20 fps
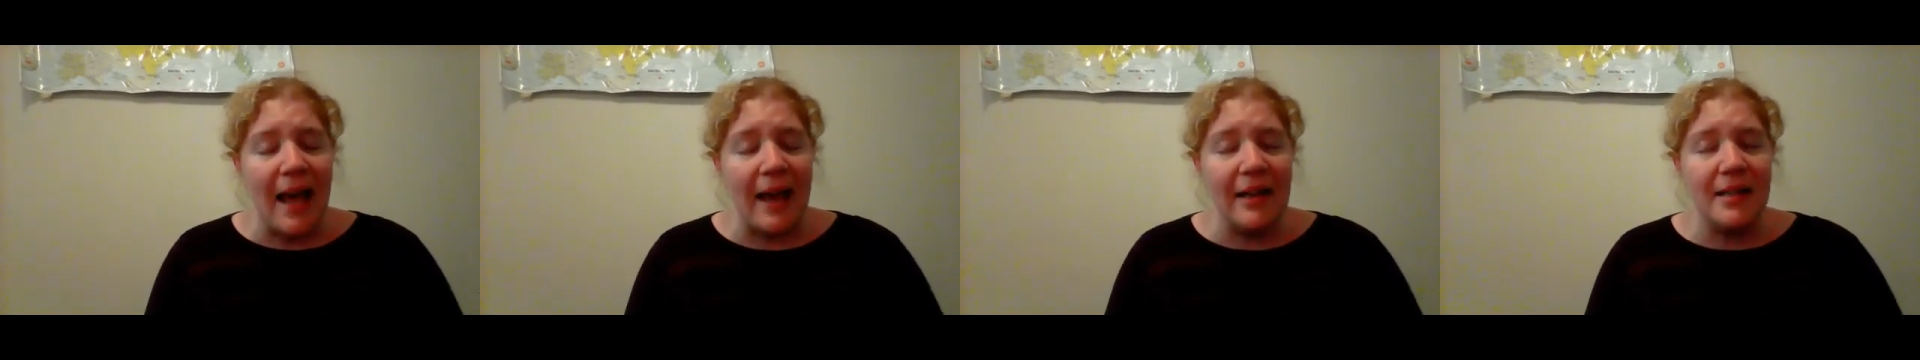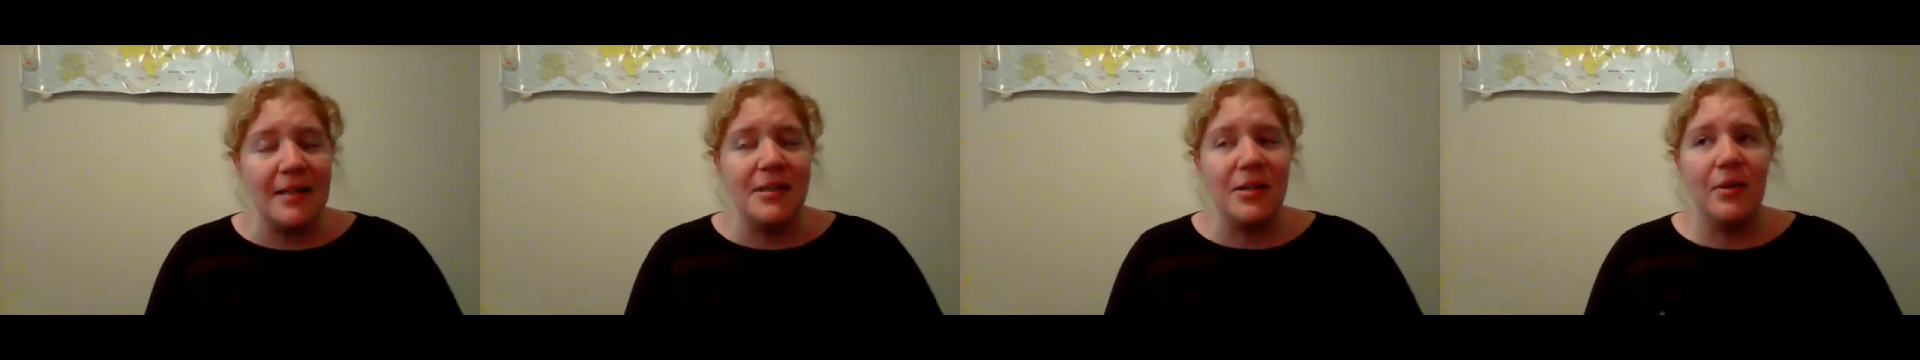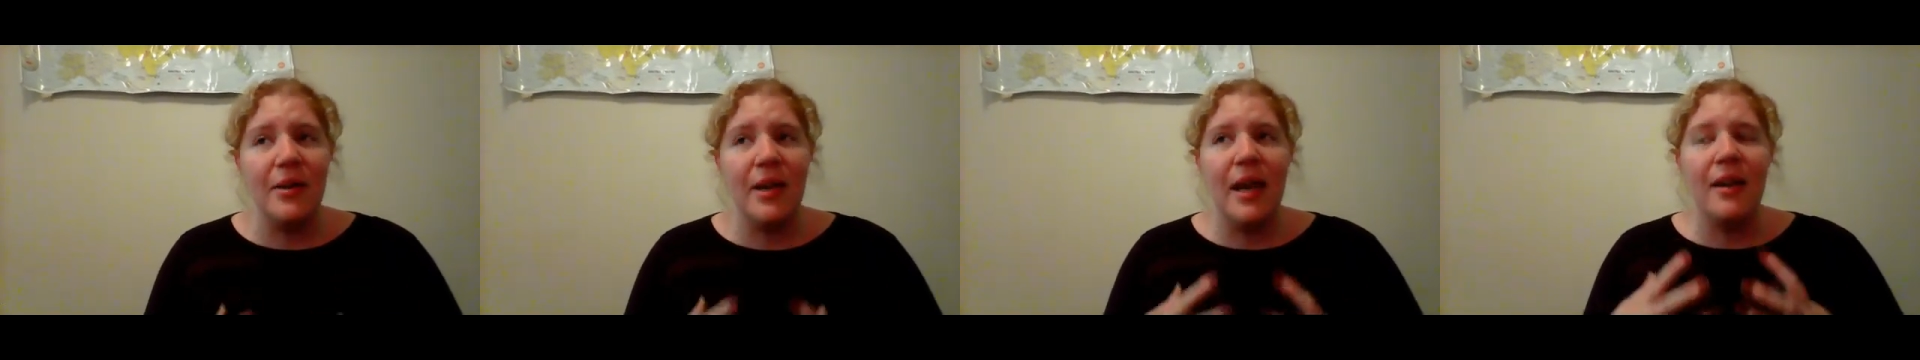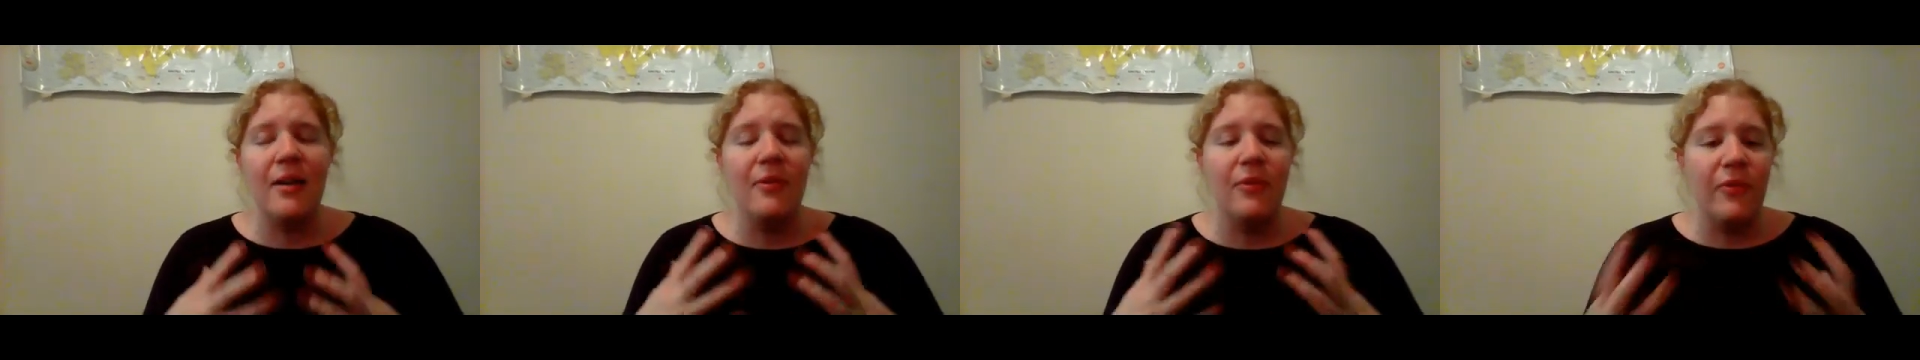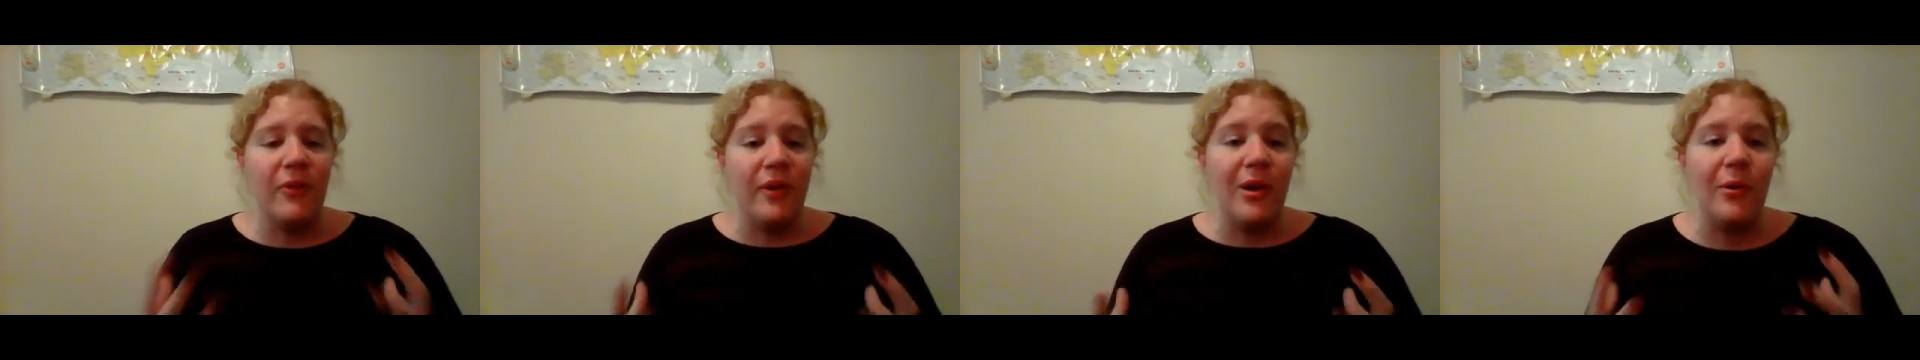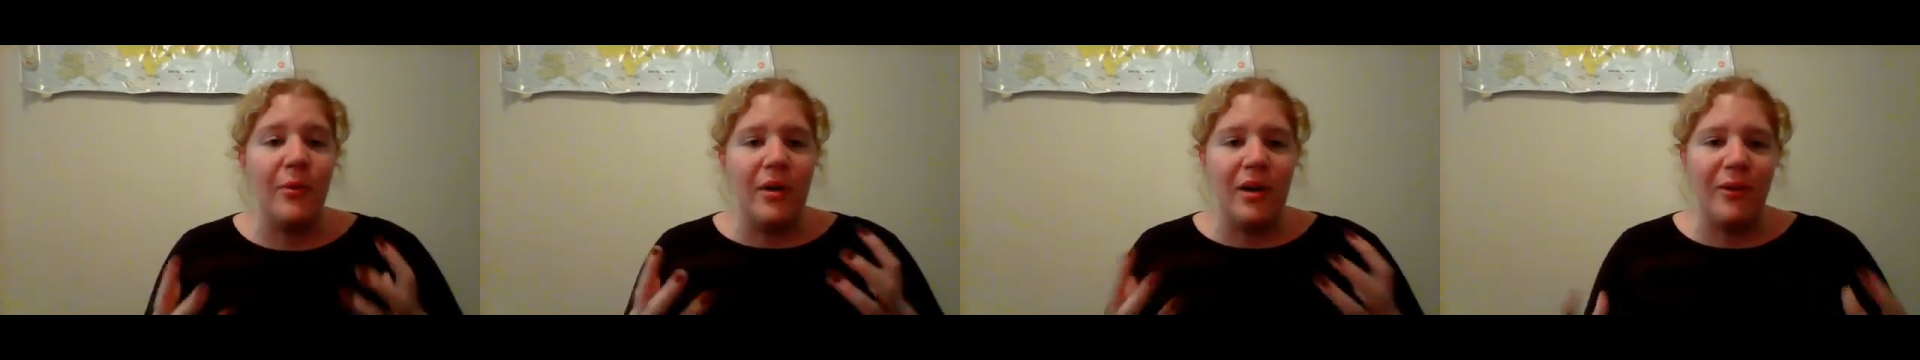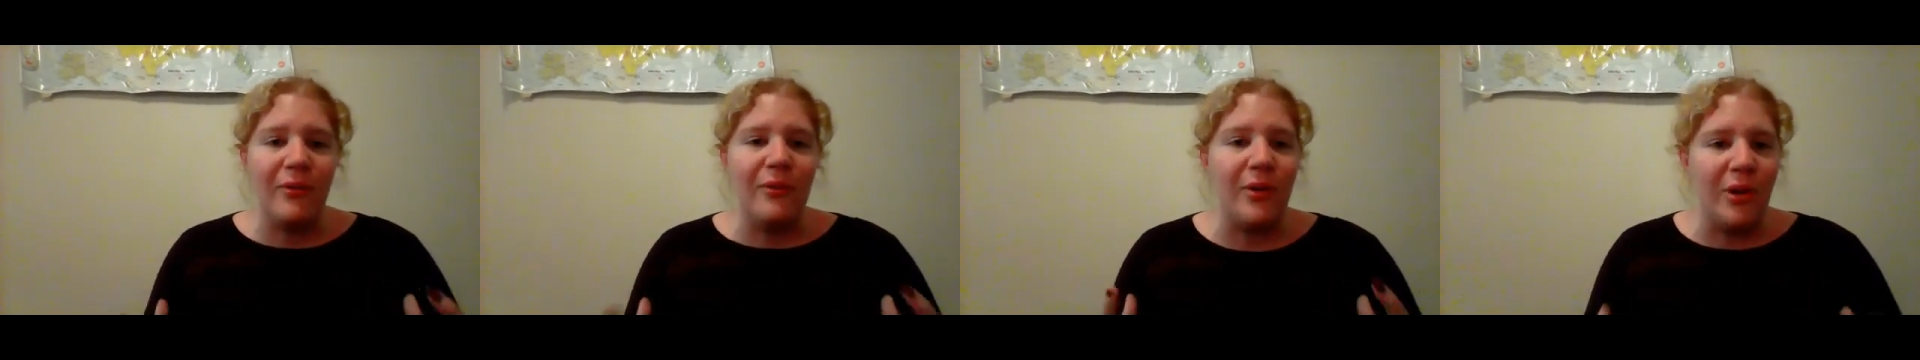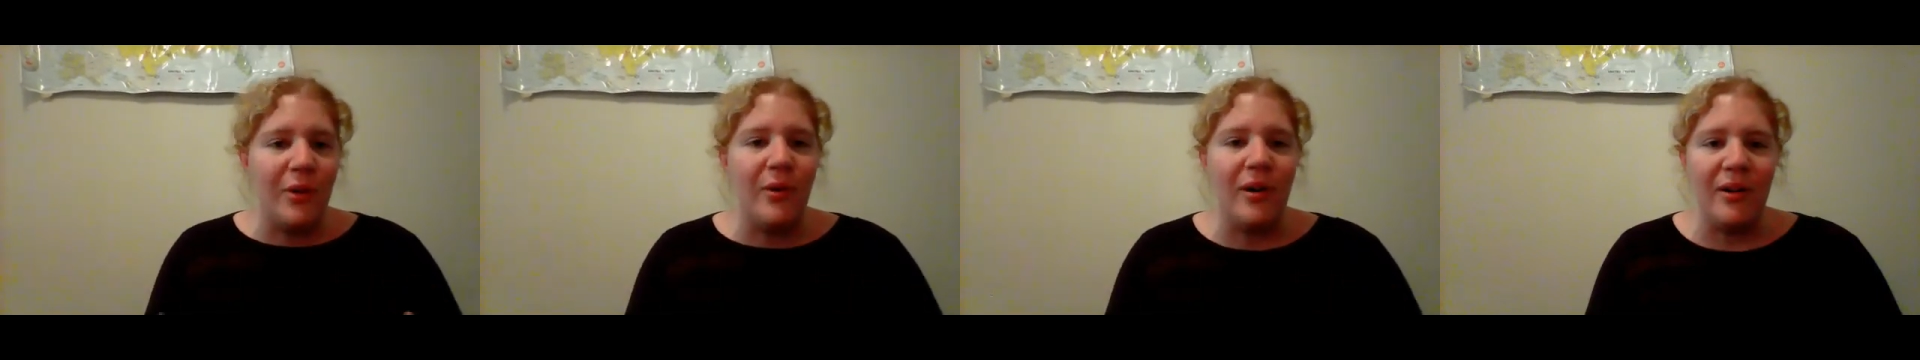It's okay to feel whatever
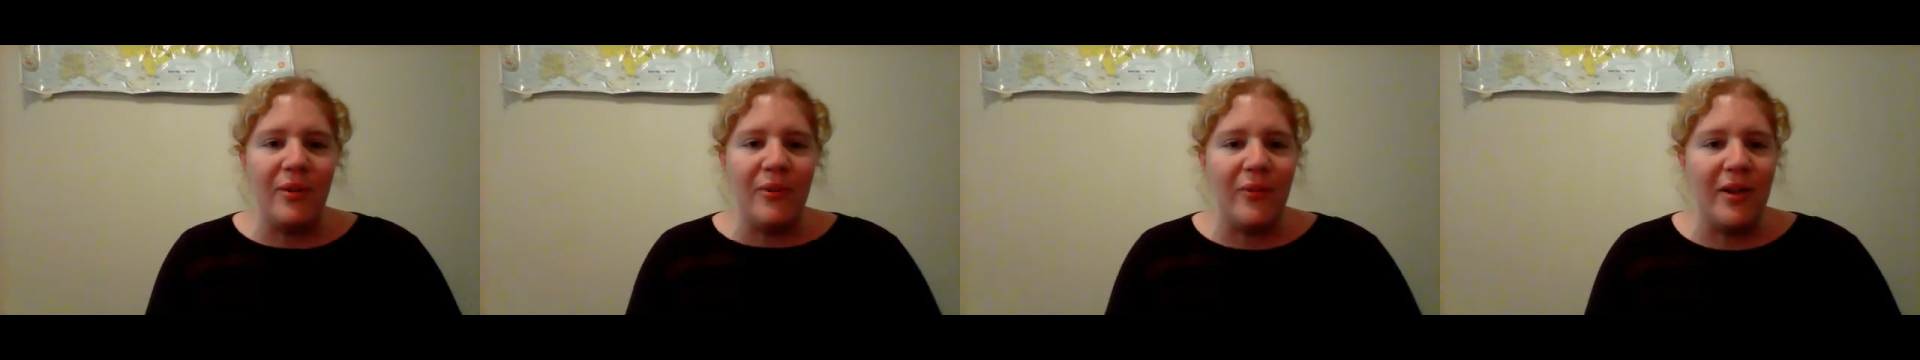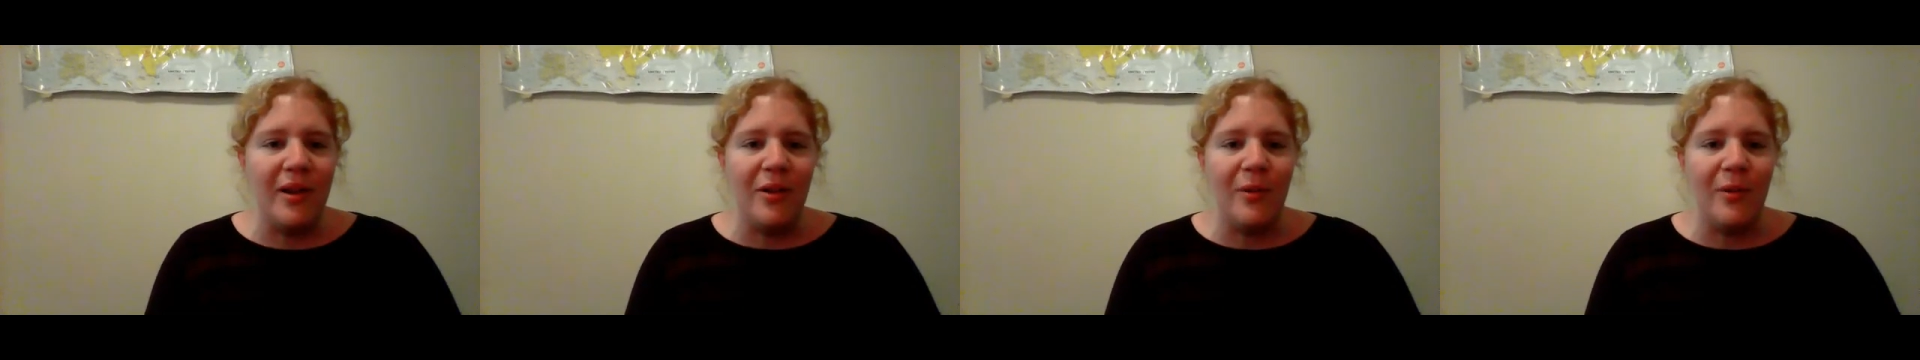you want to feel,